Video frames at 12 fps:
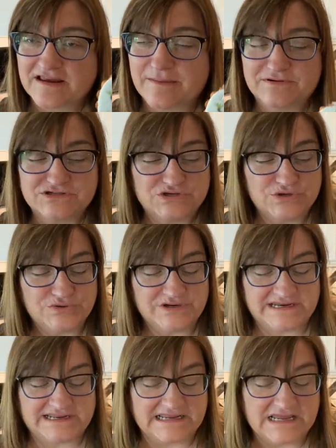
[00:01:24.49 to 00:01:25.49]

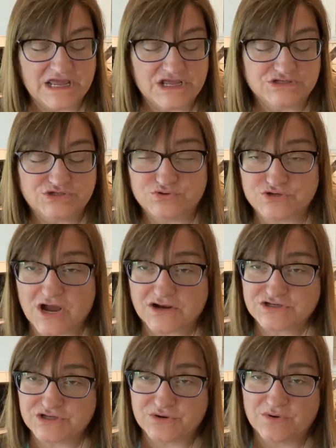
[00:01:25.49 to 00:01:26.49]
opportunity to talk
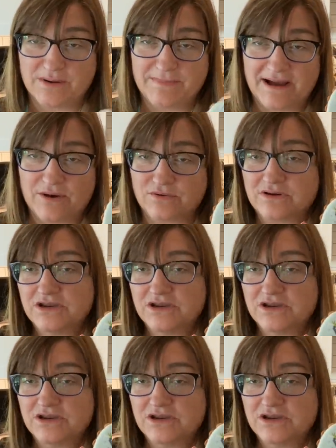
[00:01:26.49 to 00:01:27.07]
to you about,